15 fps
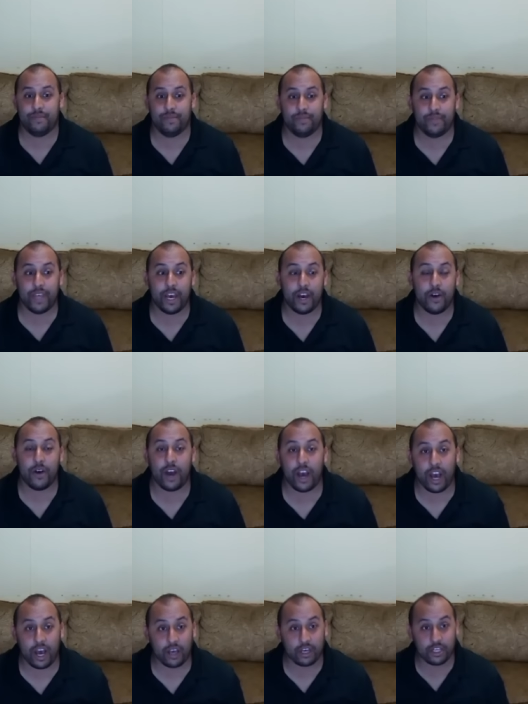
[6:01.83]
Now,
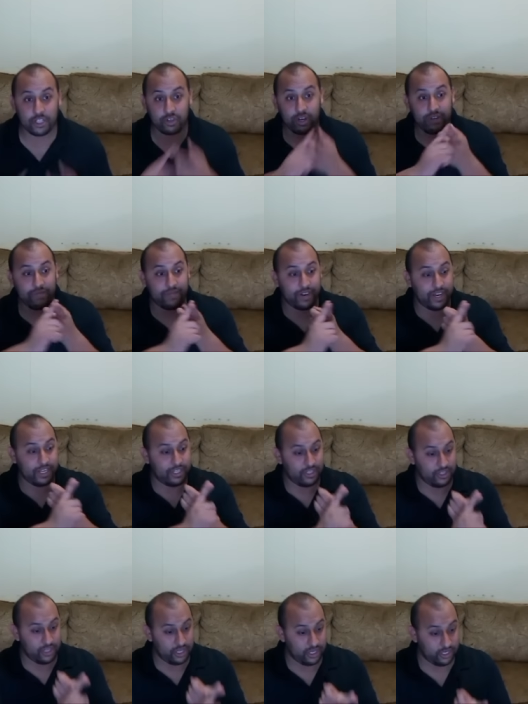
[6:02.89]
I'm gonna try to find
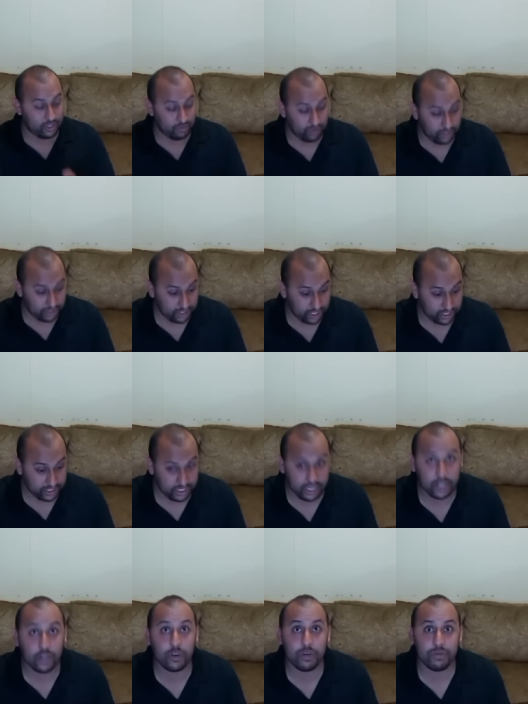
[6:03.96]
uh, Darrell Johnson. I
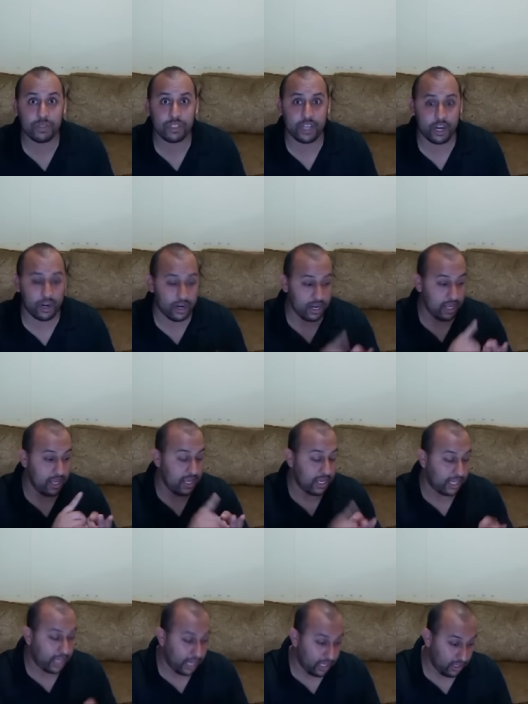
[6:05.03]
know he was there.
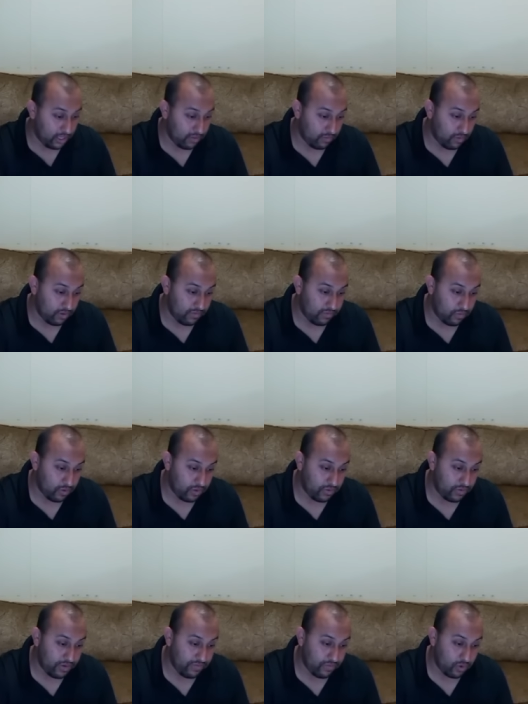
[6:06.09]
Caitlin one four
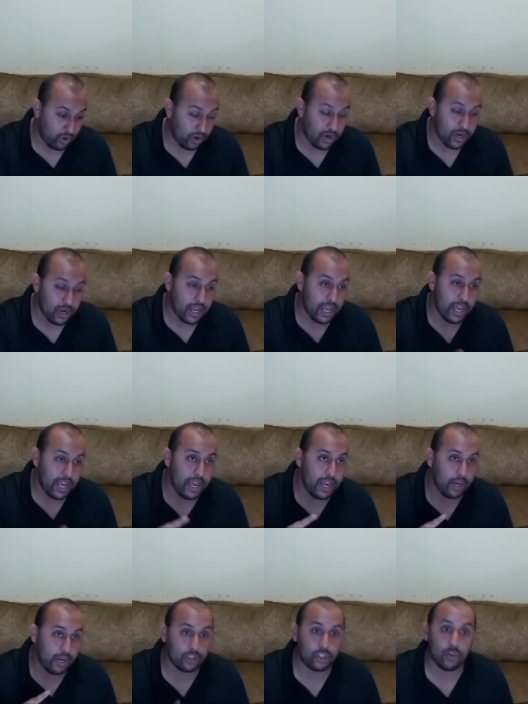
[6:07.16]
three four,
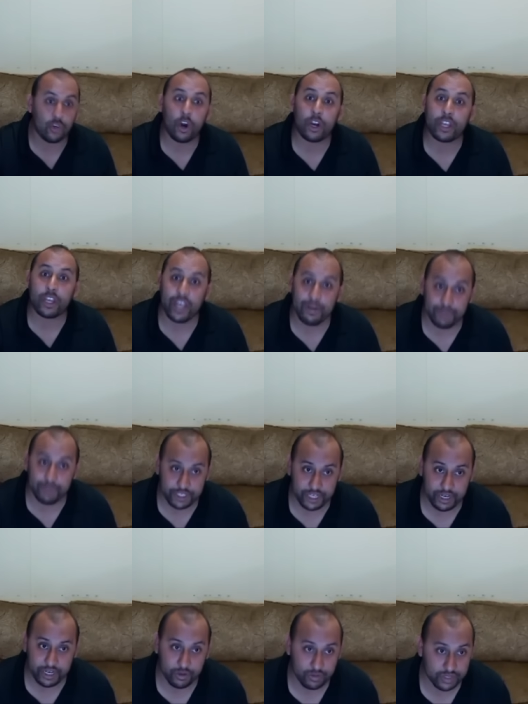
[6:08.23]
and also Arcade
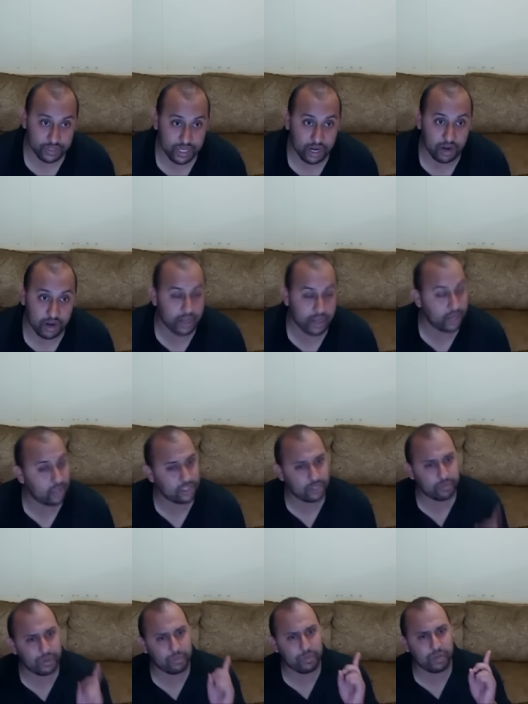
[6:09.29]
Machine who was there, and also
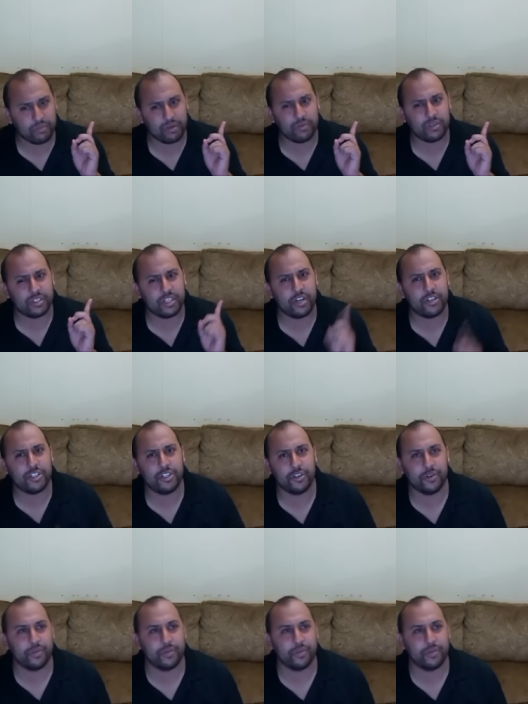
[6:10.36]
Big Mud was there too.